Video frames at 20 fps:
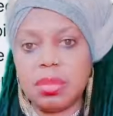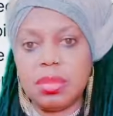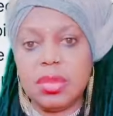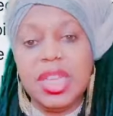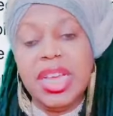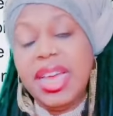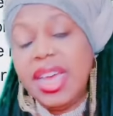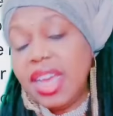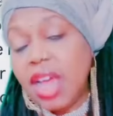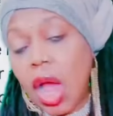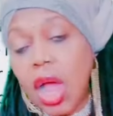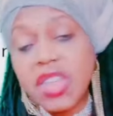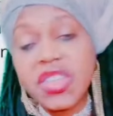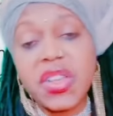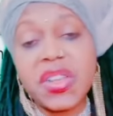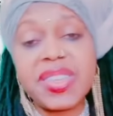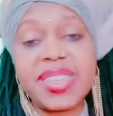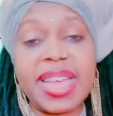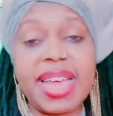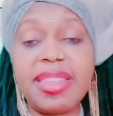He
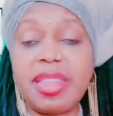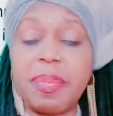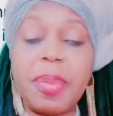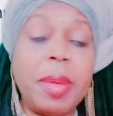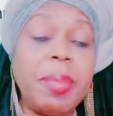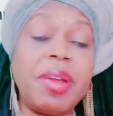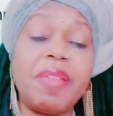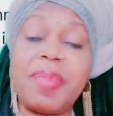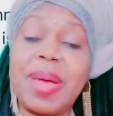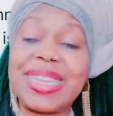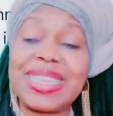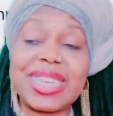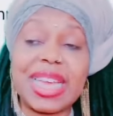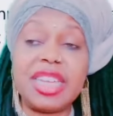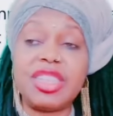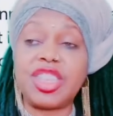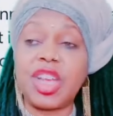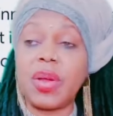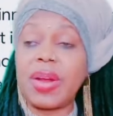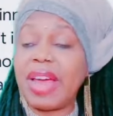also said that people of my
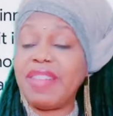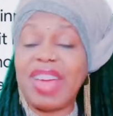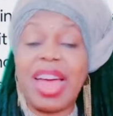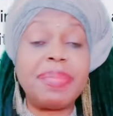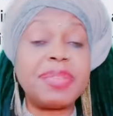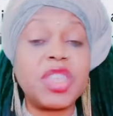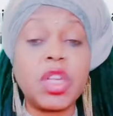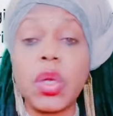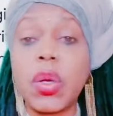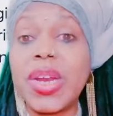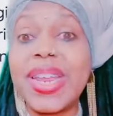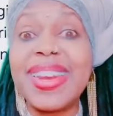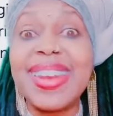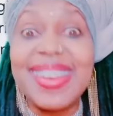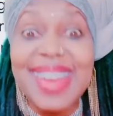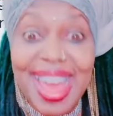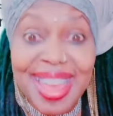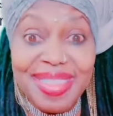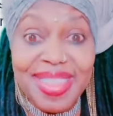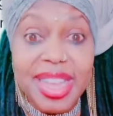skin tone have absolutely
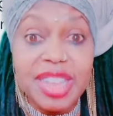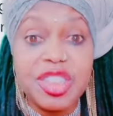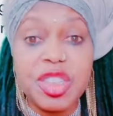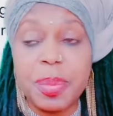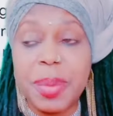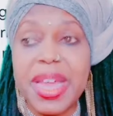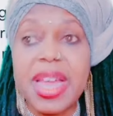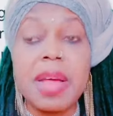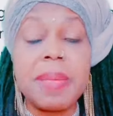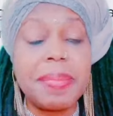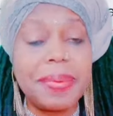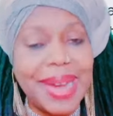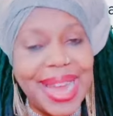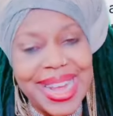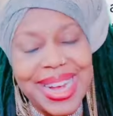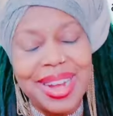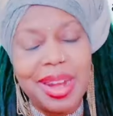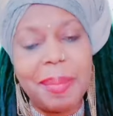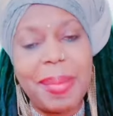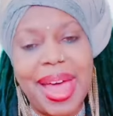nothing to be
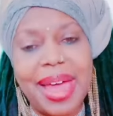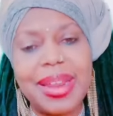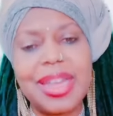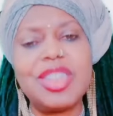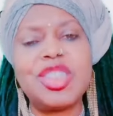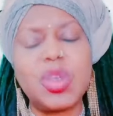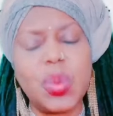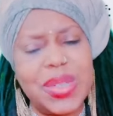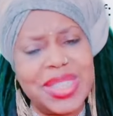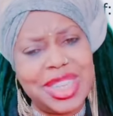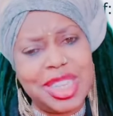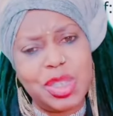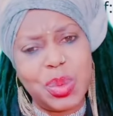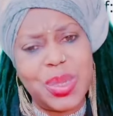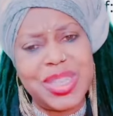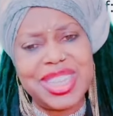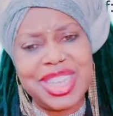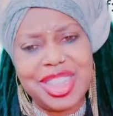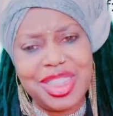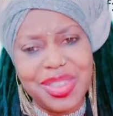complaining about in
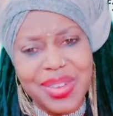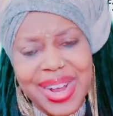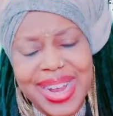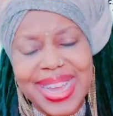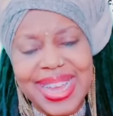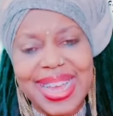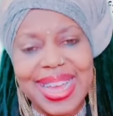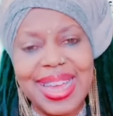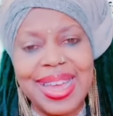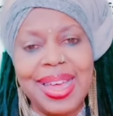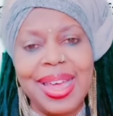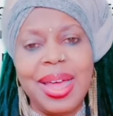2023.